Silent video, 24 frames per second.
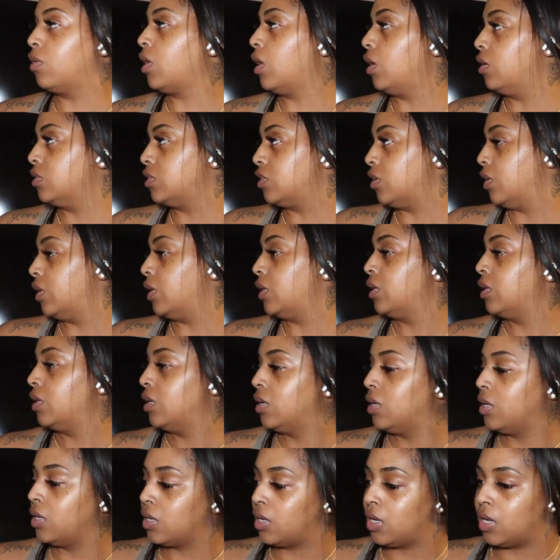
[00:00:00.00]
clothes on.
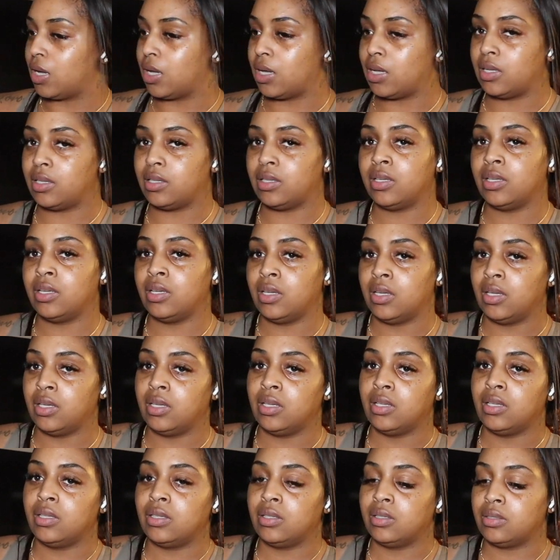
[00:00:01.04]
Did you say baking?
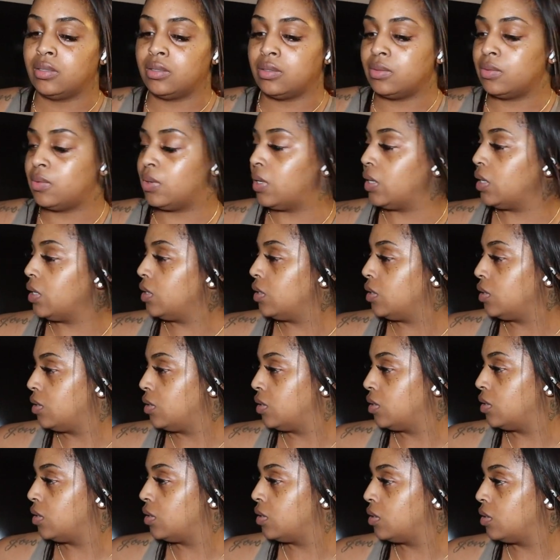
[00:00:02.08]
What?
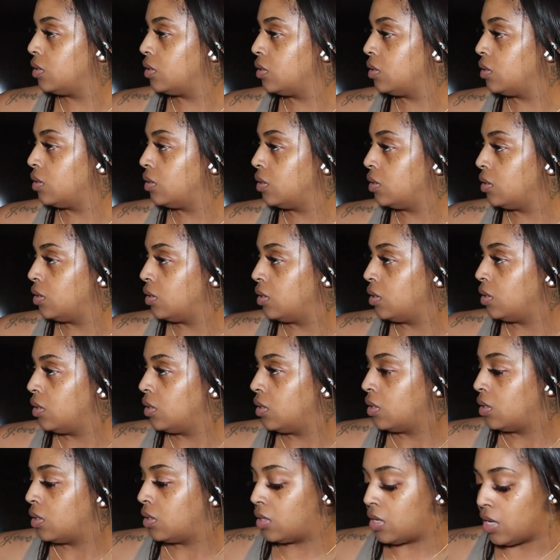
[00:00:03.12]
Did you say baking?
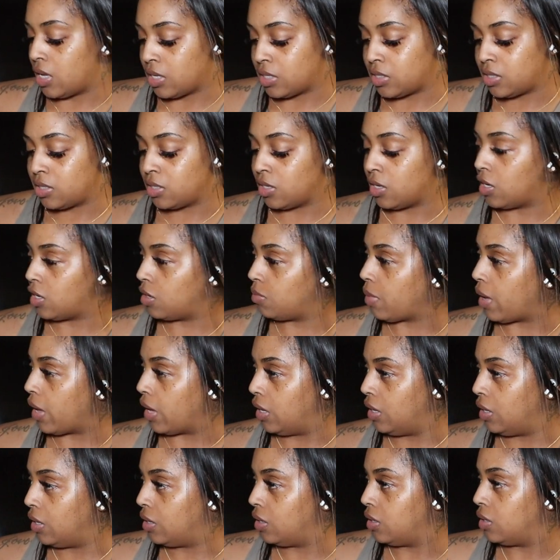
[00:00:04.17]
Yes, you're gonna
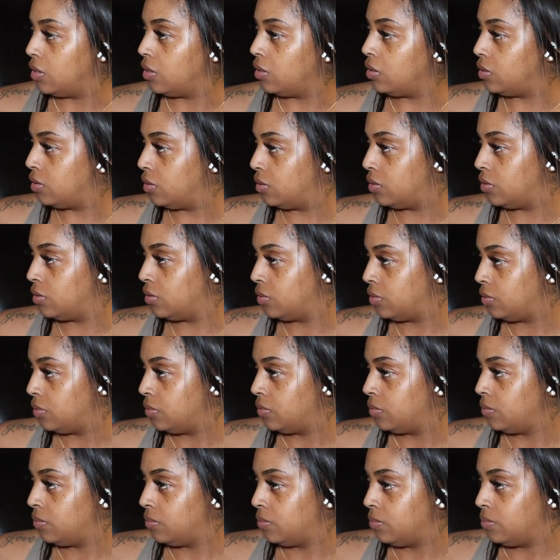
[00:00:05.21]
bake. Hello,
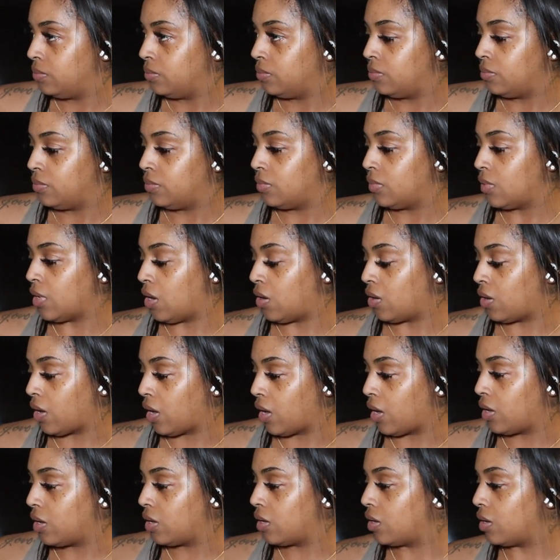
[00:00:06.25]
Mickey.
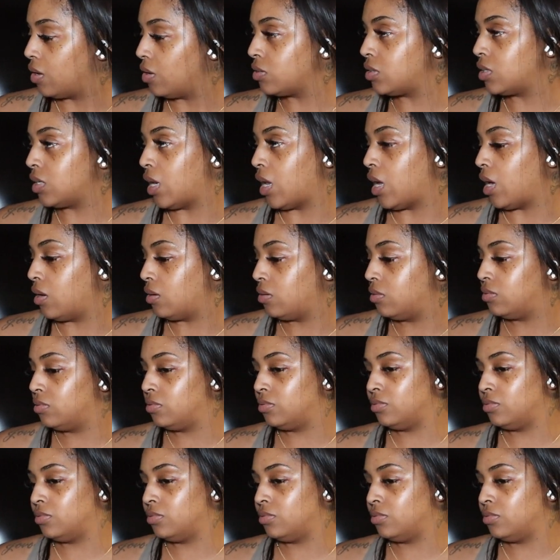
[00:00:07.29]
Okay, go sit down.